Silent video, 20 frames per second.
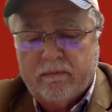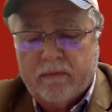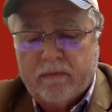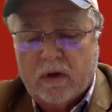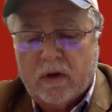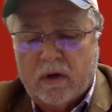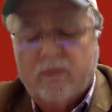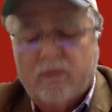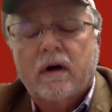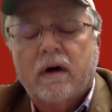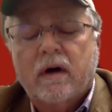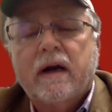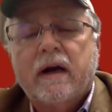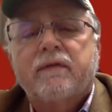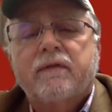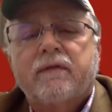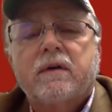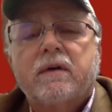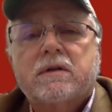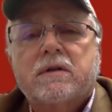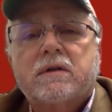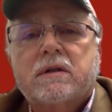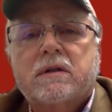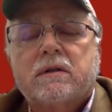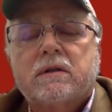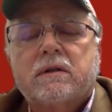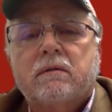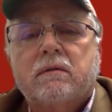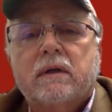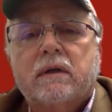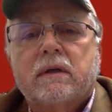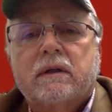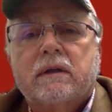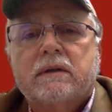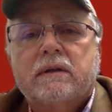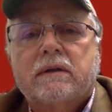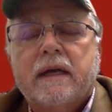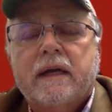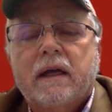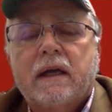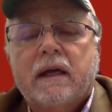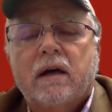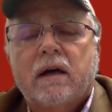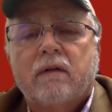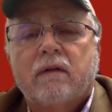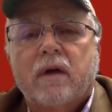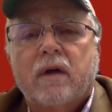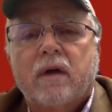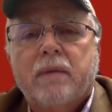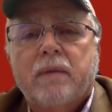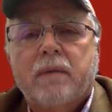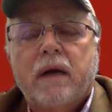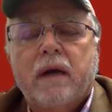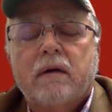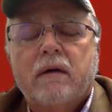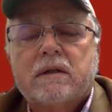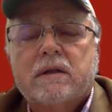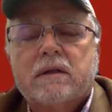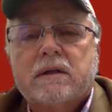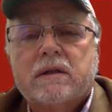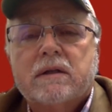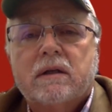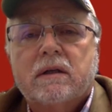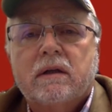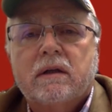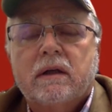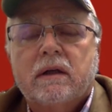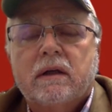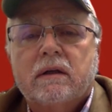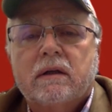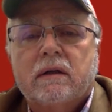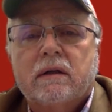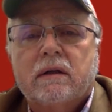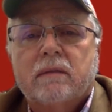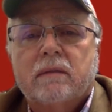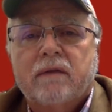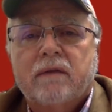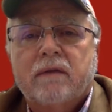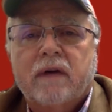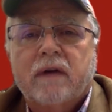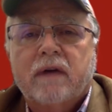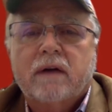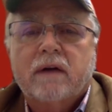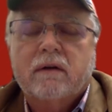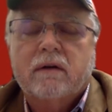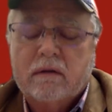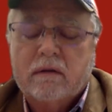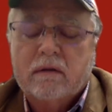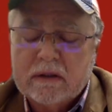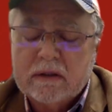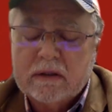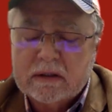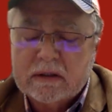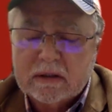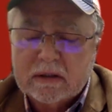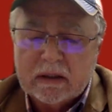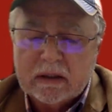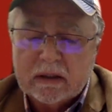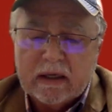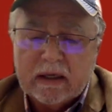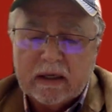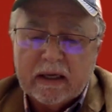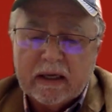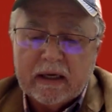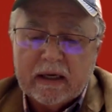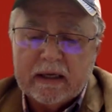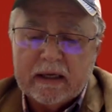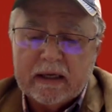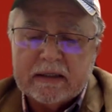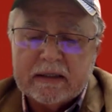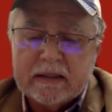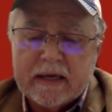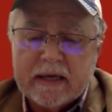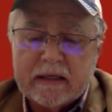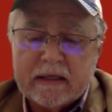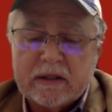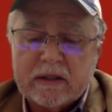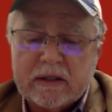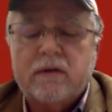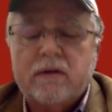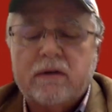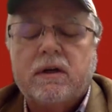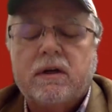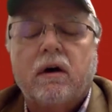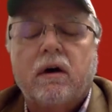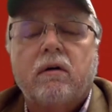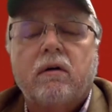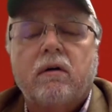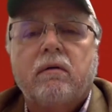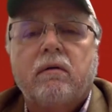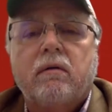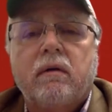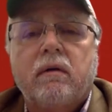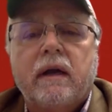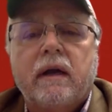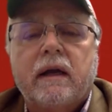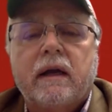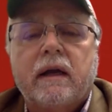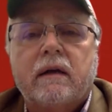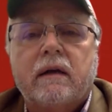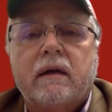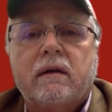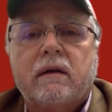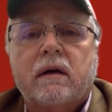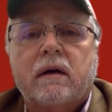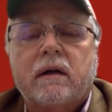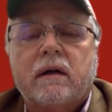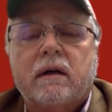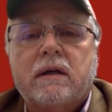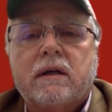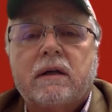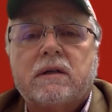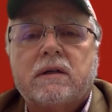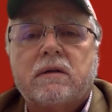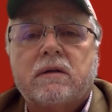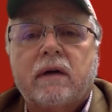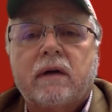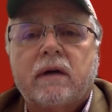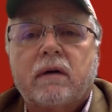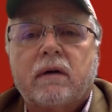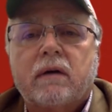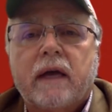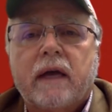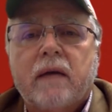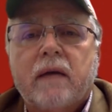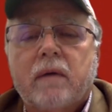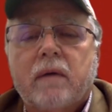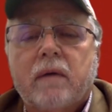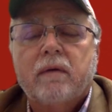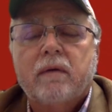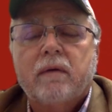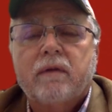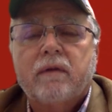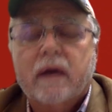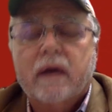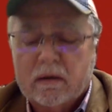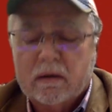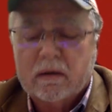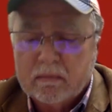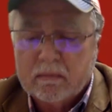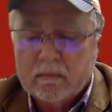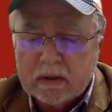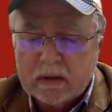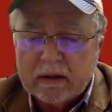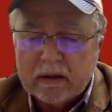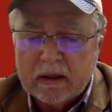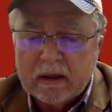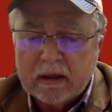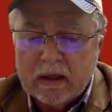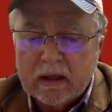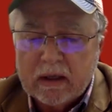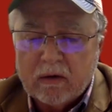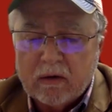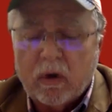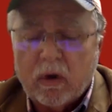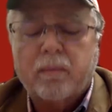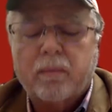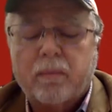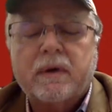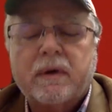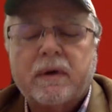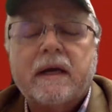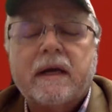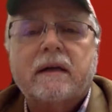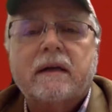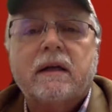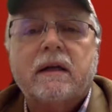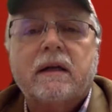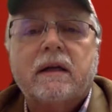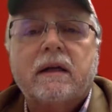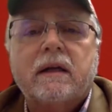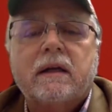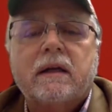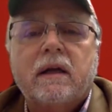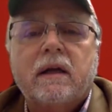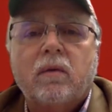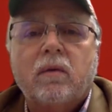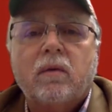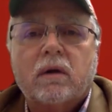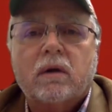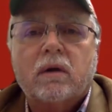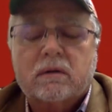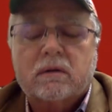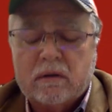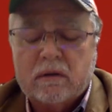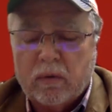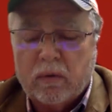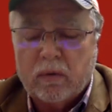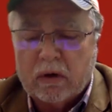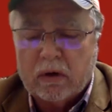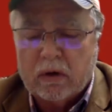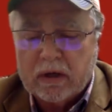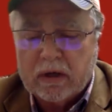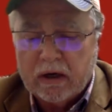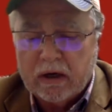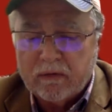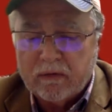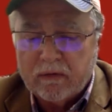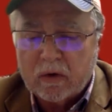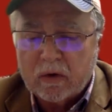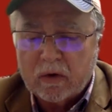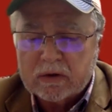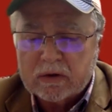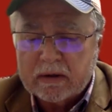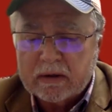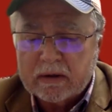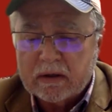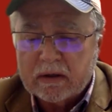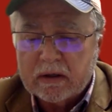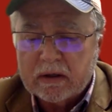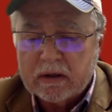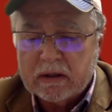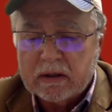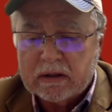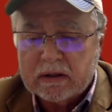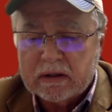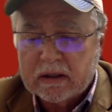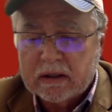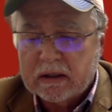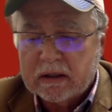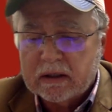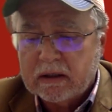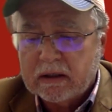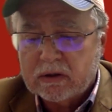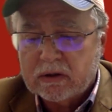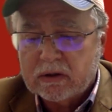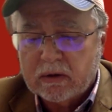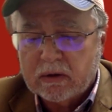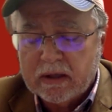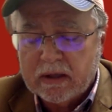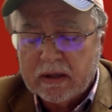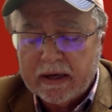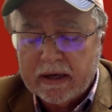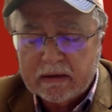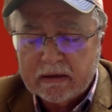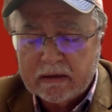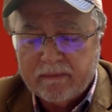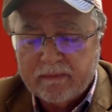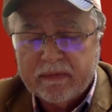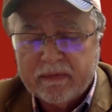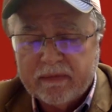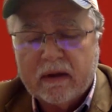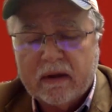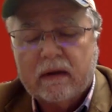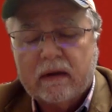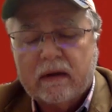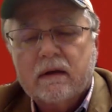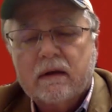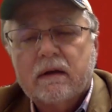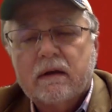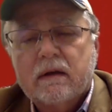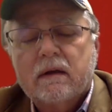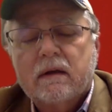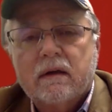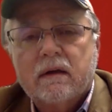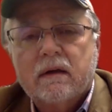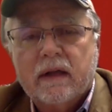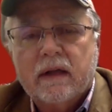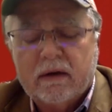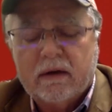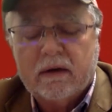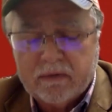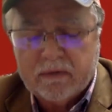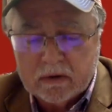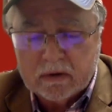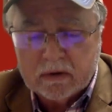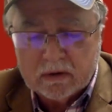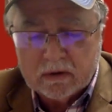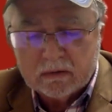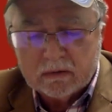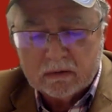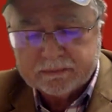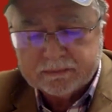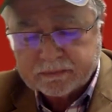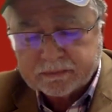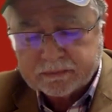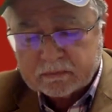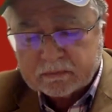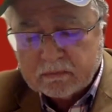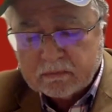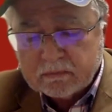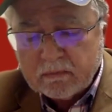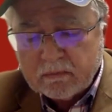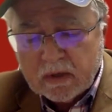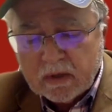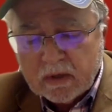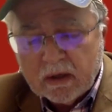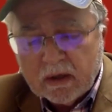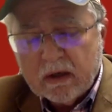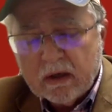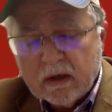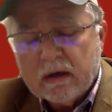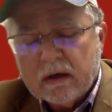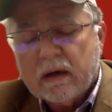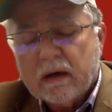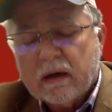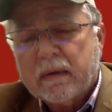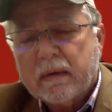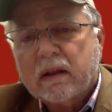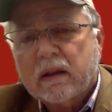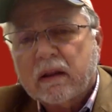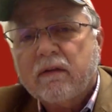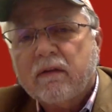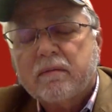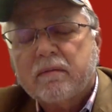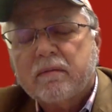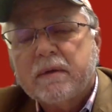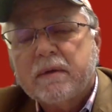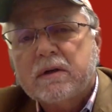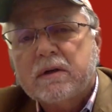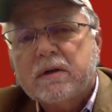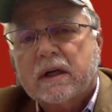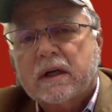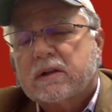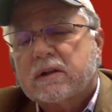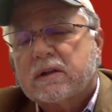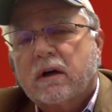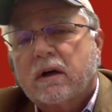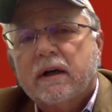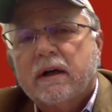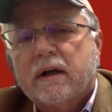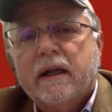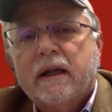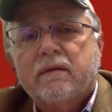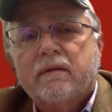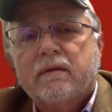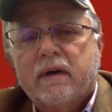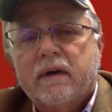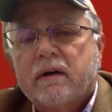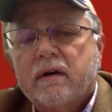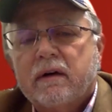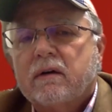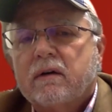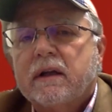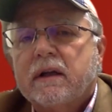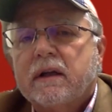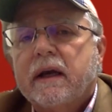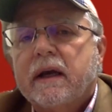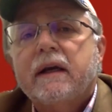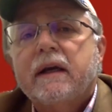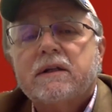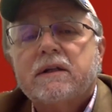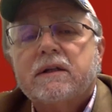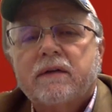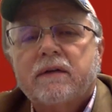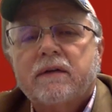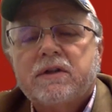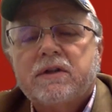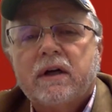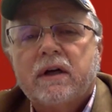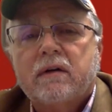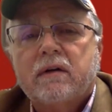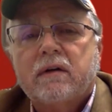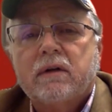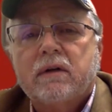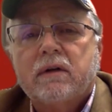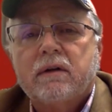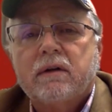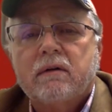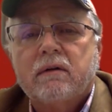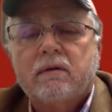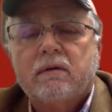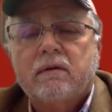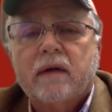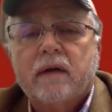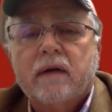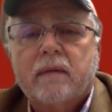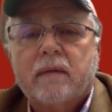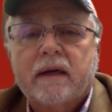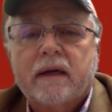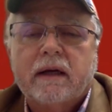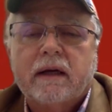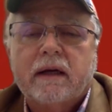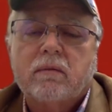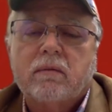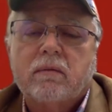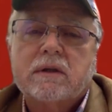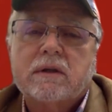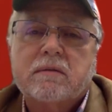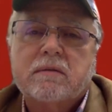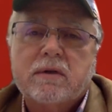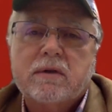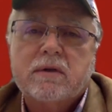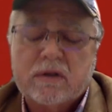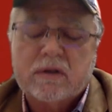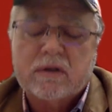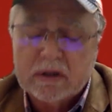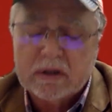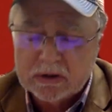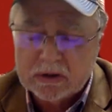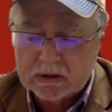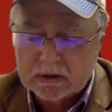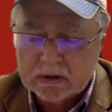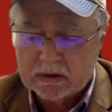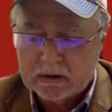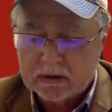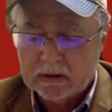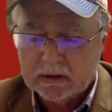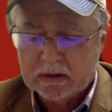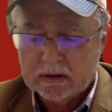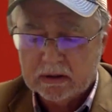all of our efforts to take care of our parents. And my father is in San Antonio, and he's doing okay, we've got him well protected and well cared for. So I thought you'd enjoy that photo. Now, my love of music started at a very early age. I've shared with you that my dad was a musician.